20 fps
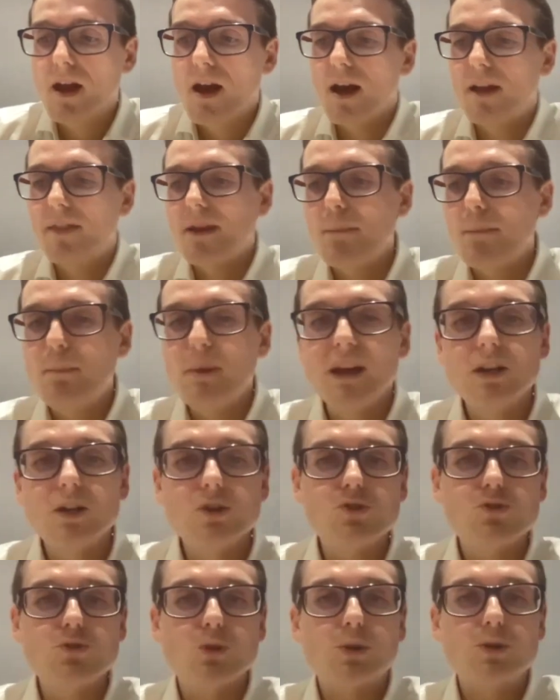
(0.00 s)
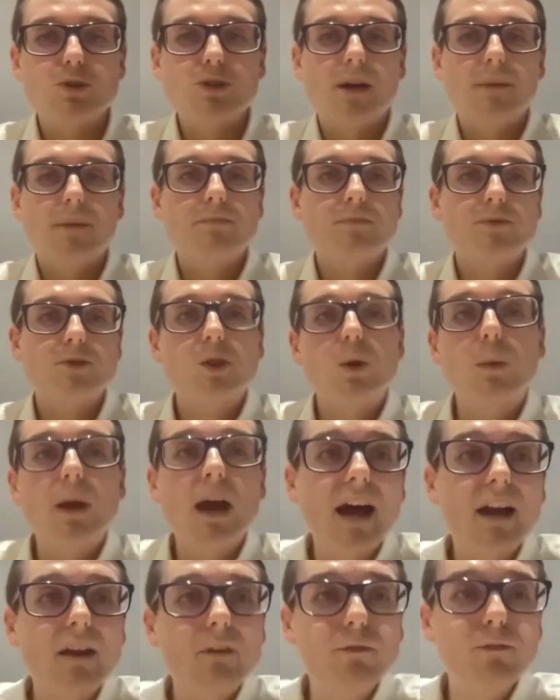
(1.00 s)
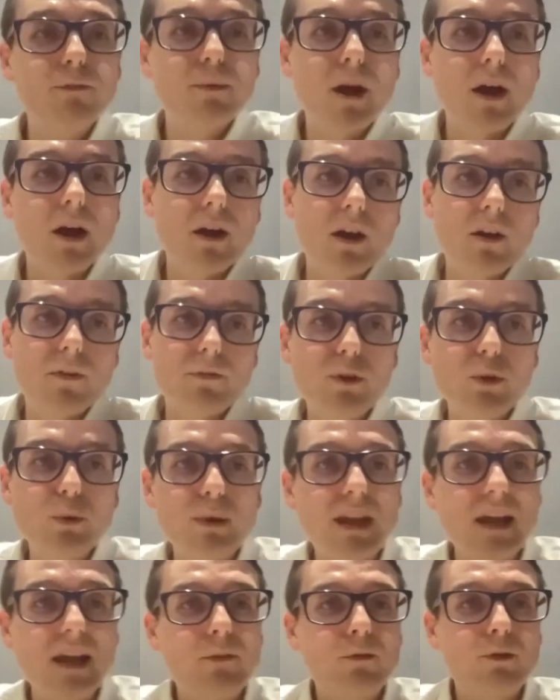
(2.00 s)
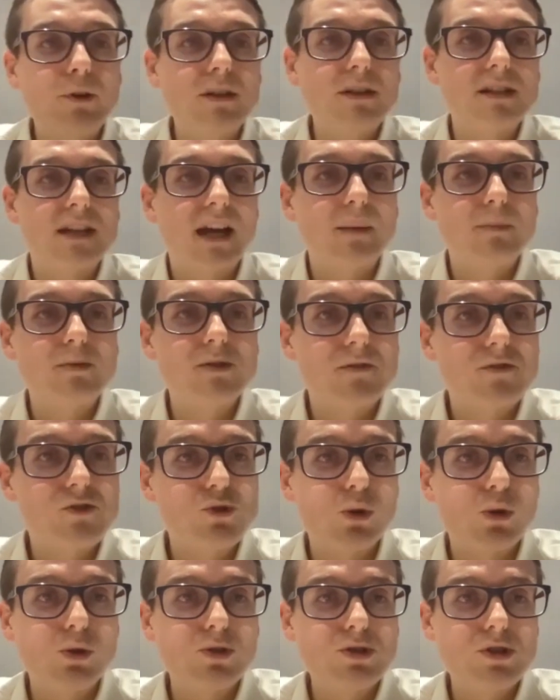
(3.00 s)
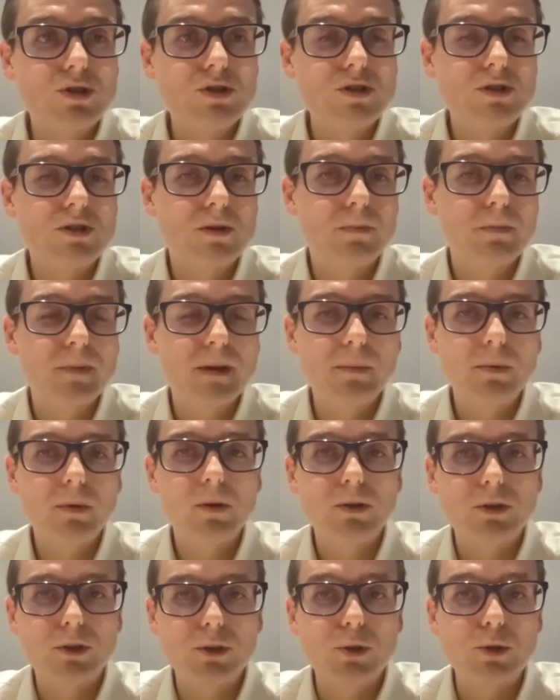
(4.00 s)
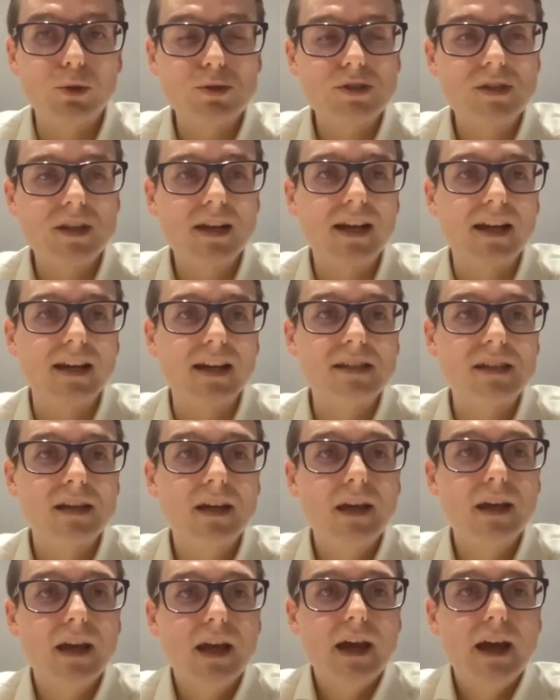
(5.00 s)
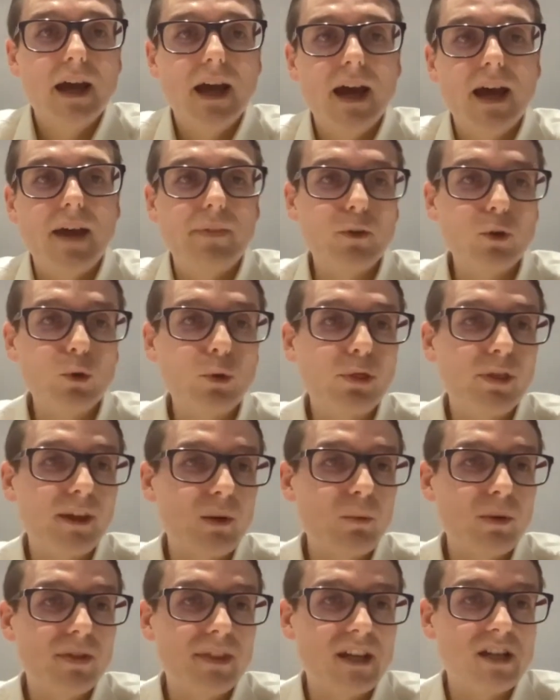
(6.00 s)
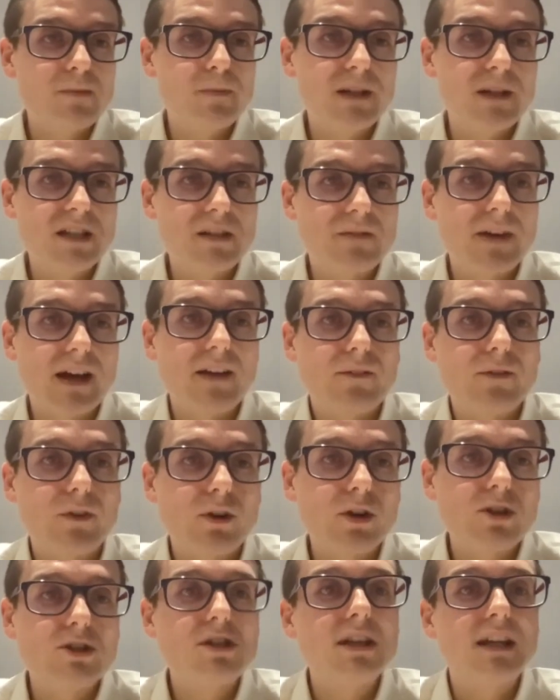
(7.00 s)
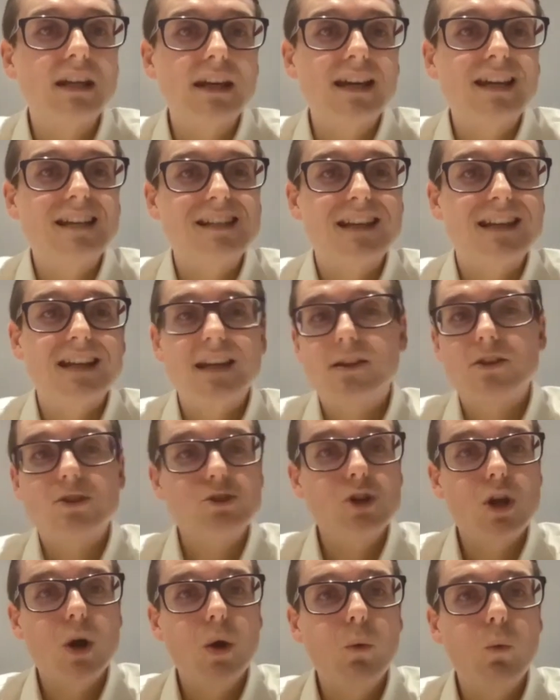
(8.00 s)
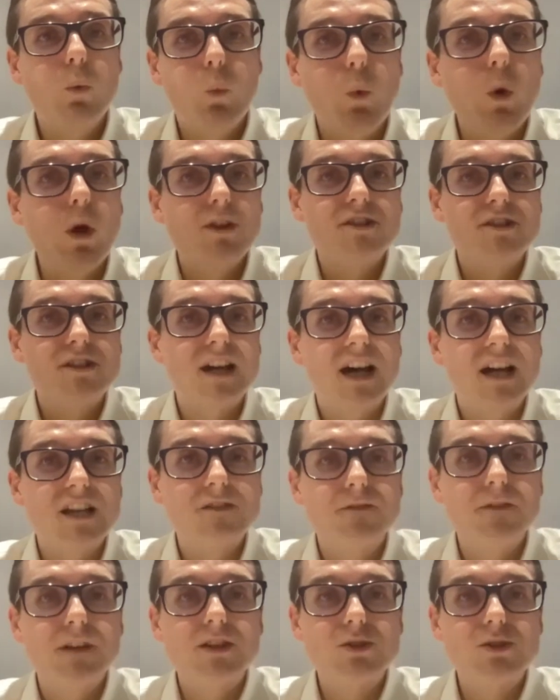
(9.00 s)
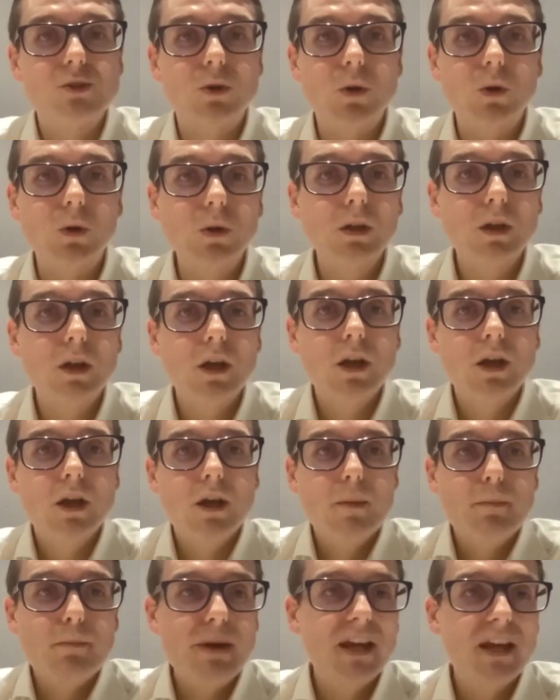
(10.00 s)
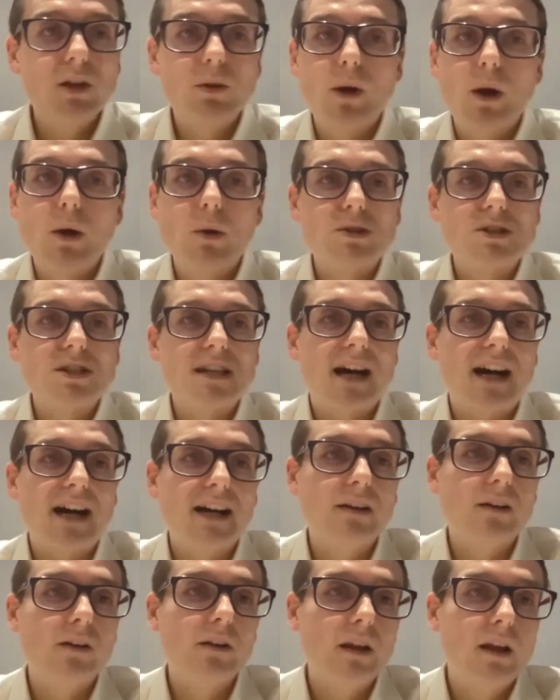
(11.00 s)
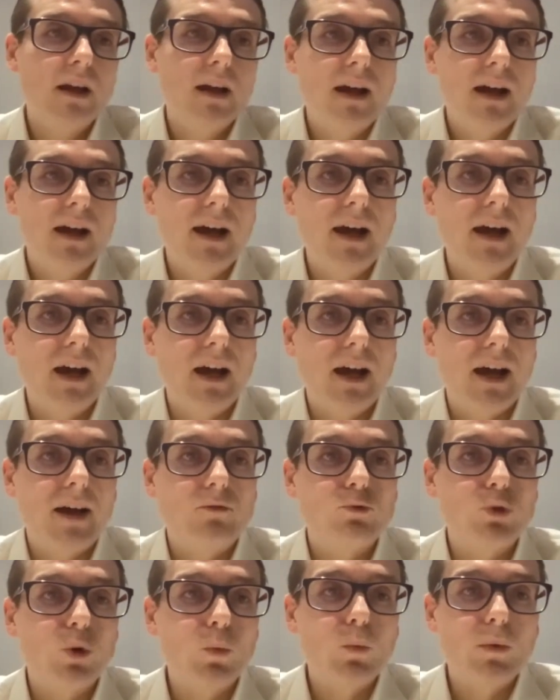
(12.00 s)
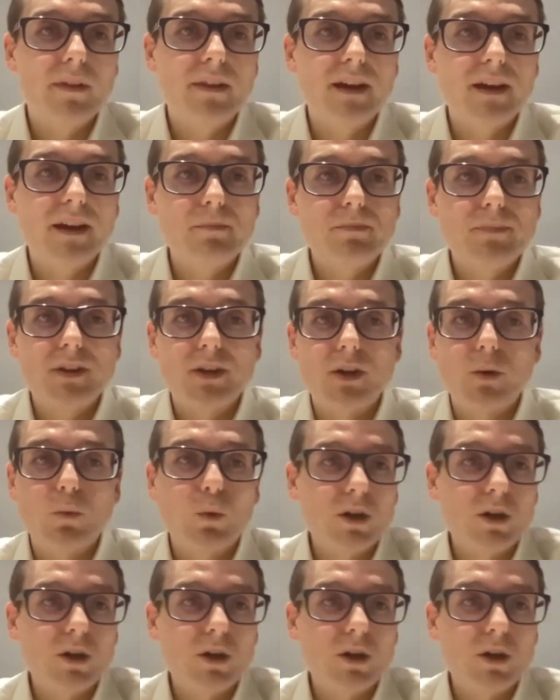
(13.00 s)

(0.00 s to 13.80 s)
And then pick your structure. So we had a few different types of structures that people use tonight. The good thing with this piece of advocacy is there's no one size fits all. Pick your own style and run with it. You can